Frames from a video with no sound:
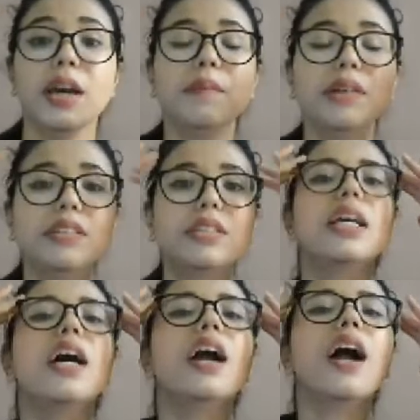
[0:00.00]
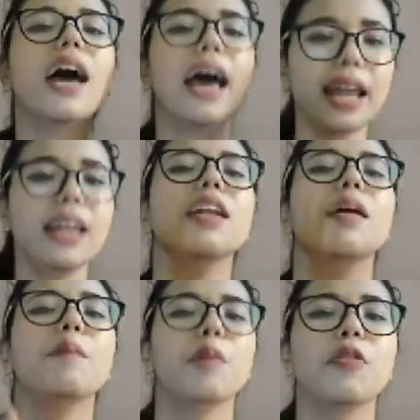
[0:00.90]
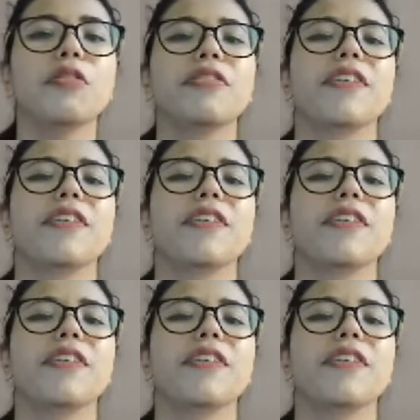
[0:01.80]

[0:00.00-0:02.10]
Means there are n number of